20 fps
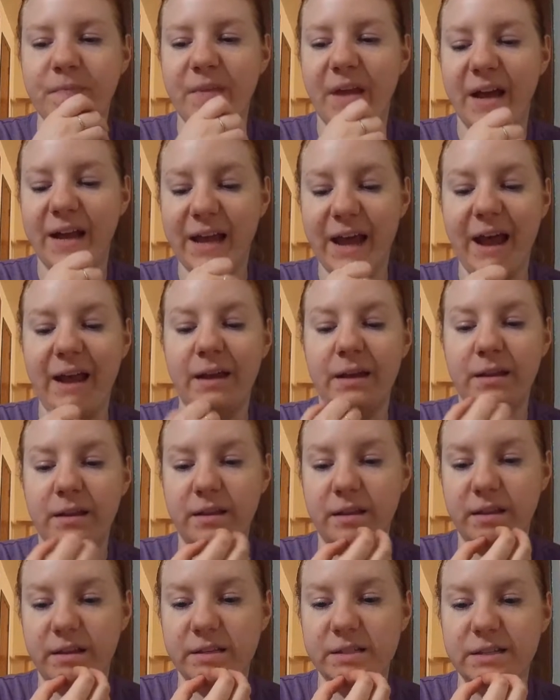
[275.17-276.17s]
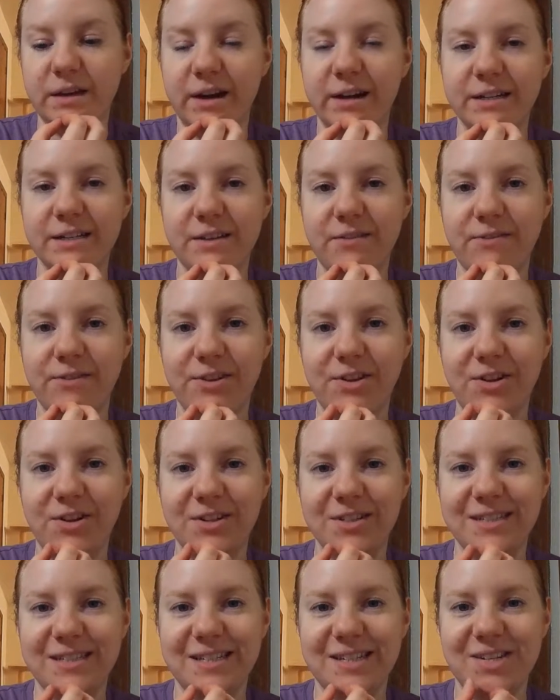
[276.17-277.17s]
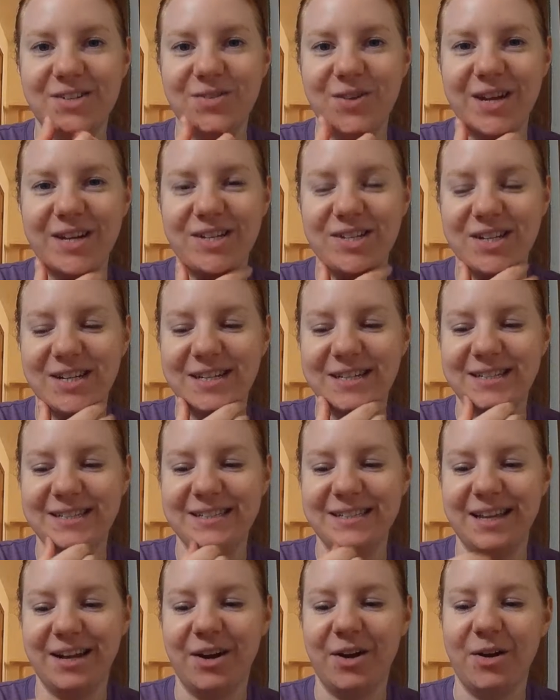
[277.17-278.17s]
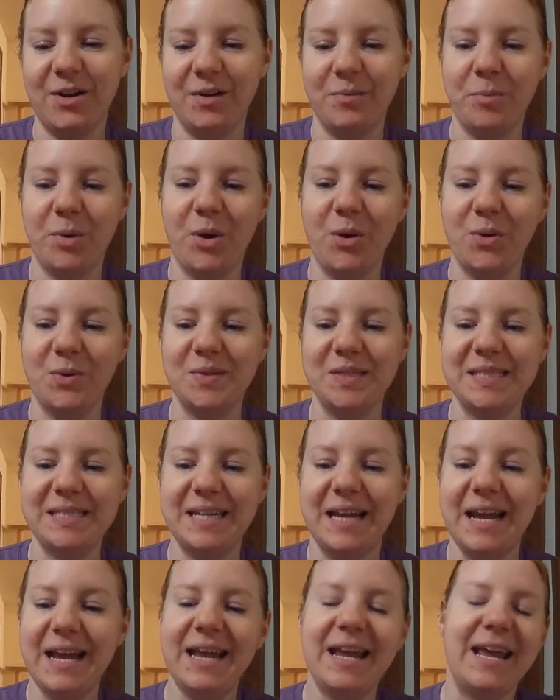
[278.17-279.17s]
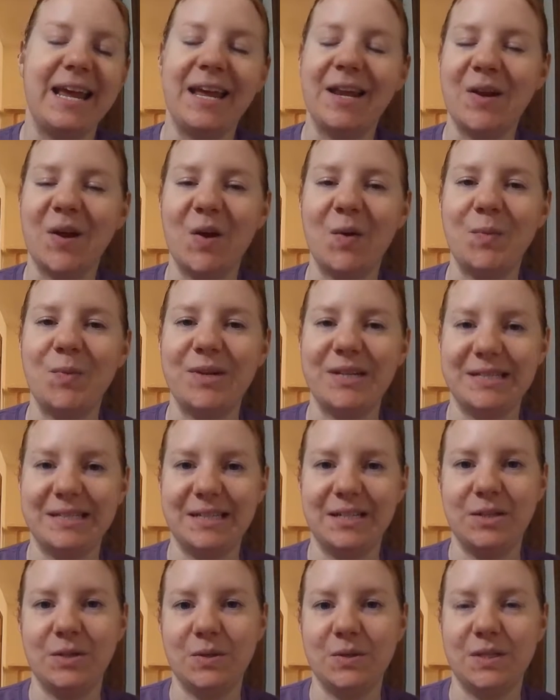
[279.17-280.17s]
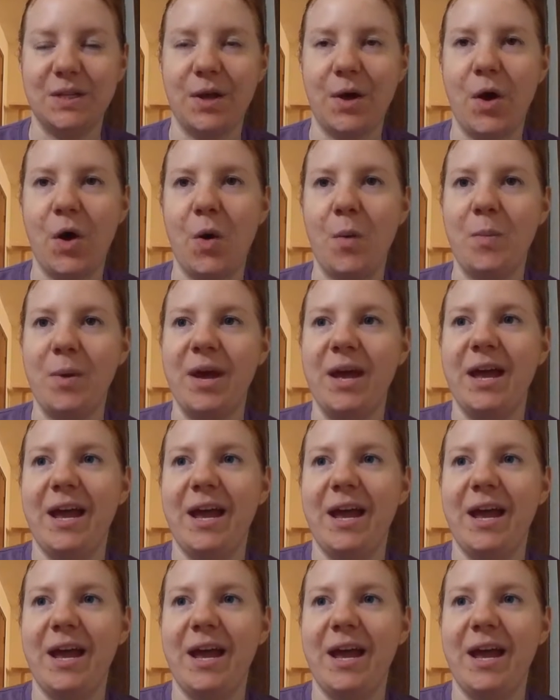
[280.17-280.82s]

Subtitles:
again, these are difficult situations that are posed in Hopeless and Losing Hope,